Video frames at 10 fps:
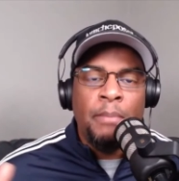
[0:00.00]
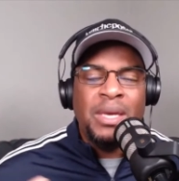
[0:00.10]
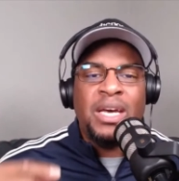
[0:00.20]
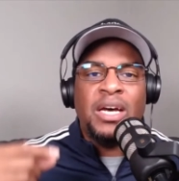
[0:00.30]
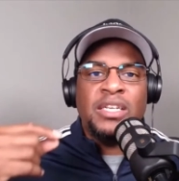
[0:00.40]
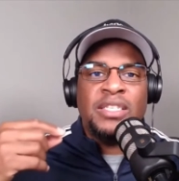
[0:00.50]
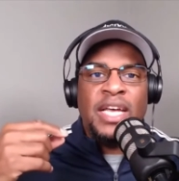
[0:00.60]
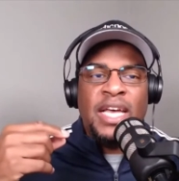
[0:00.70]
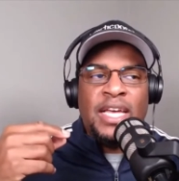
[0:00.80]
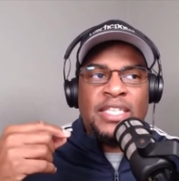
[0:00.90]
because
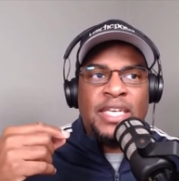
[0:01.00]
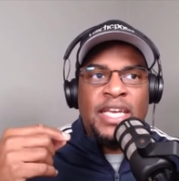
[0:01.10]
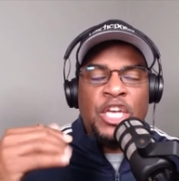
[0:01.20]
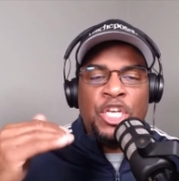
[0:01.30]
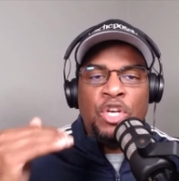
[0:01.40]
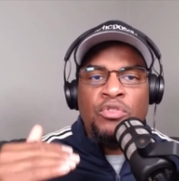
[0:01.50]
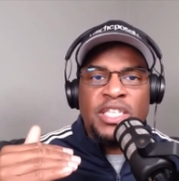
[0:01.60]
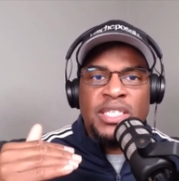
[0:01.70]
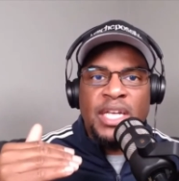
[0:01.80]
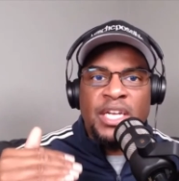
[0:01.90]
See, you
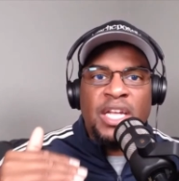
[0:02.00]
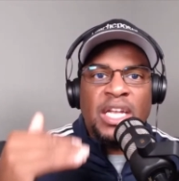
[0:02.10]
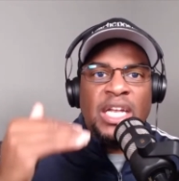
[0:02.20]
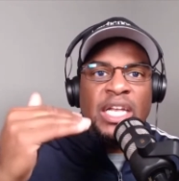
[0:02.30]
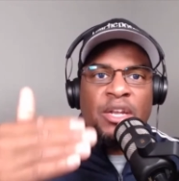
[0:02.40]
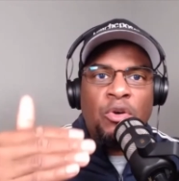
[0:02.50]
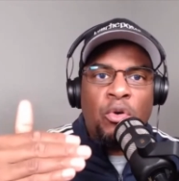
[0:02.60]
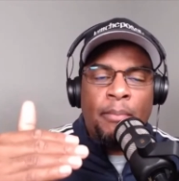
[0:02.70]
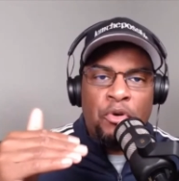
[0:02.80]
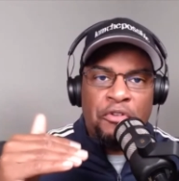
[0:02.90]
just needed a
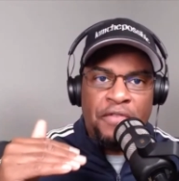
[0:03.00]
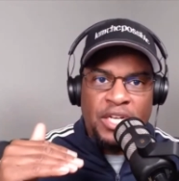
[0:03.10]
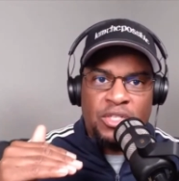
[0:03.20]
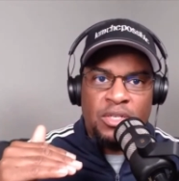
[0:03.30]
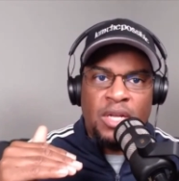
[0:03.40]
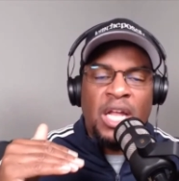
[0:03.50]
little motivation,